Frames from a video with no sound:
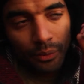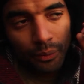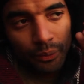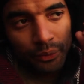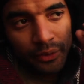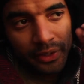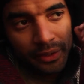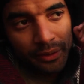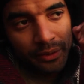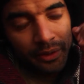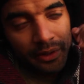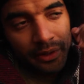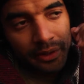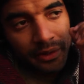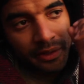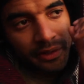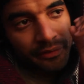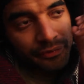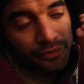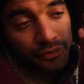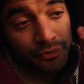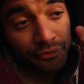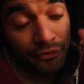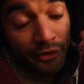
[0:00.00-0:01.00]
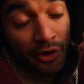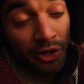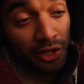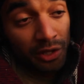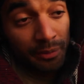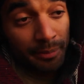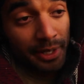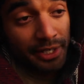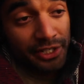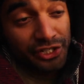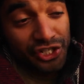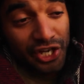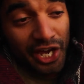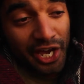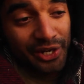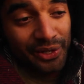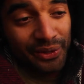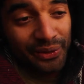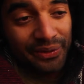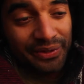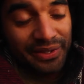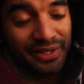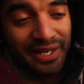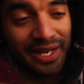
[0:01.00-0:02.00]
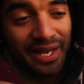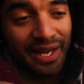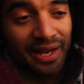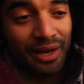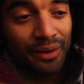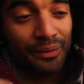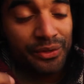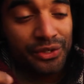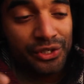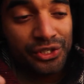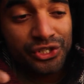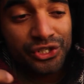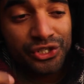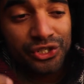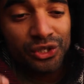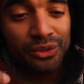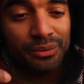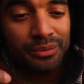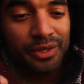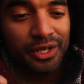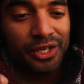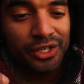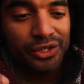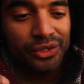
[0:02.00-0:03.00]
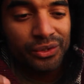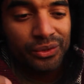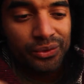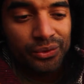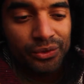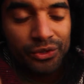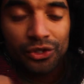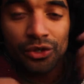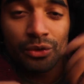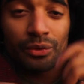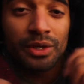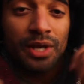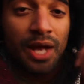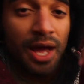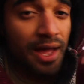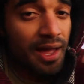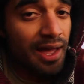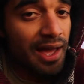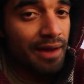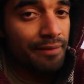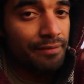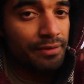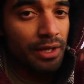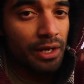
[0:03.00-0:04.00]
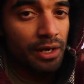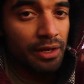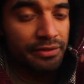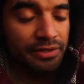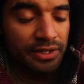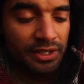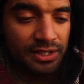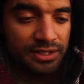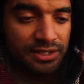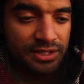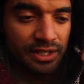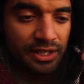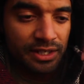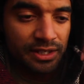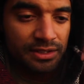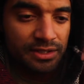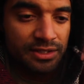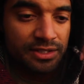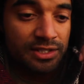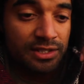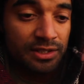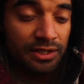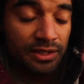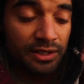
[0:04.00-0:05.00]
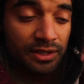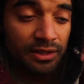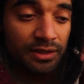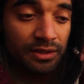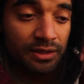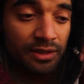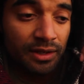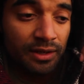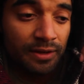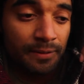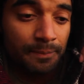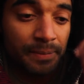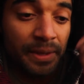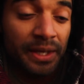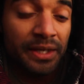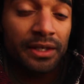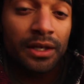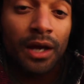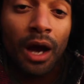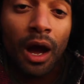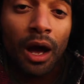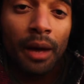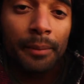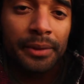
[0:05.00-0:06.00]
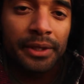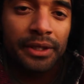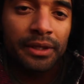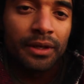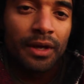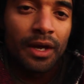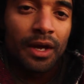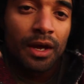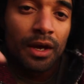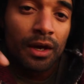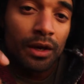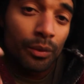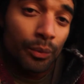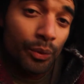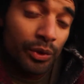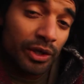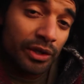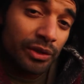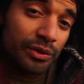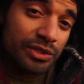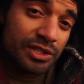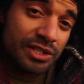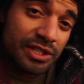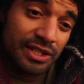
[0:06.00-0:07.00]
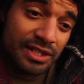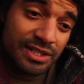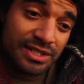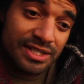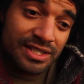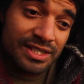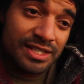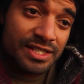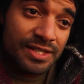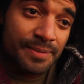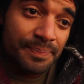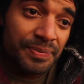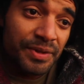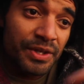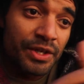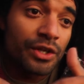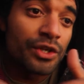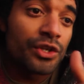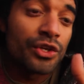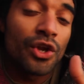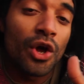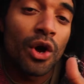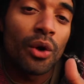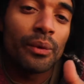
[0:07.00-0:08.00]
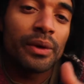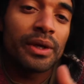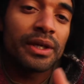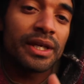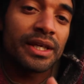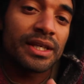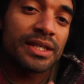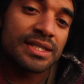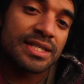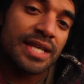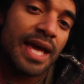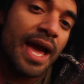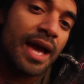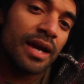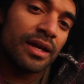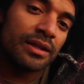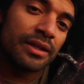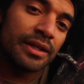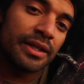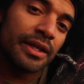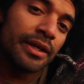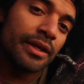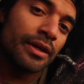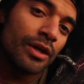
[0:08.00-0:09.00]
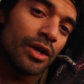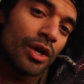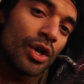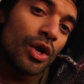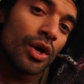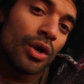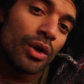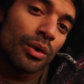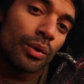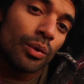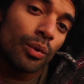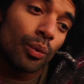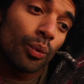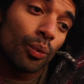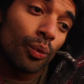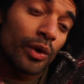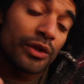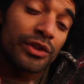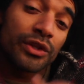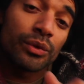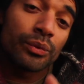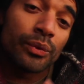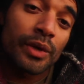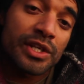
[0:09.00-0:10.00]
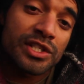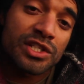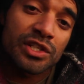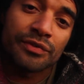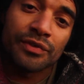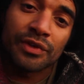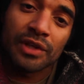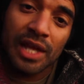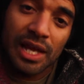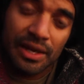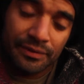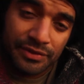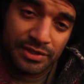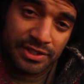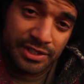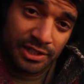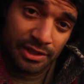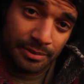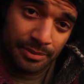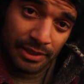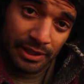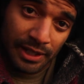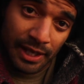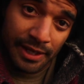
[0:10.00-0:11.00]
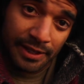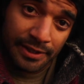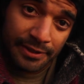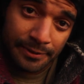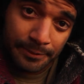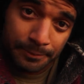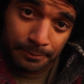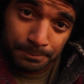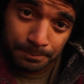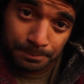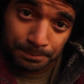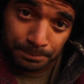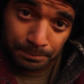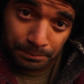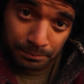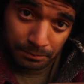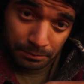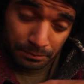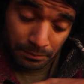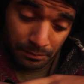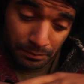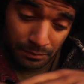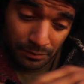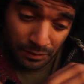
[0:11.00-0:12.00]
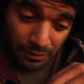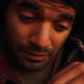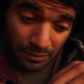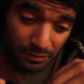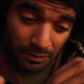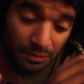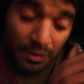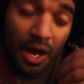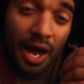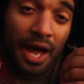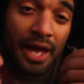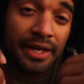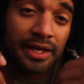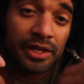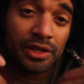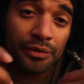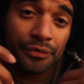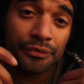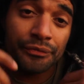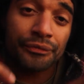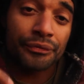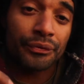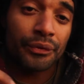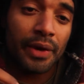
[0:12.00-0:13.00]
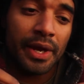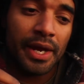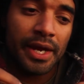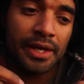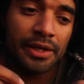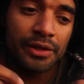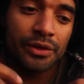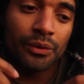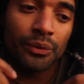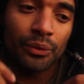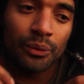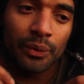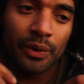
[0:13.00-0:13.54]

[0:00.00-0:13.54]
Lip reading: if you follow my channel, then I would assume that you and I have a lot of things in common. One of those things is knowing exactly what the rest of your life is gonna be like. I get afraid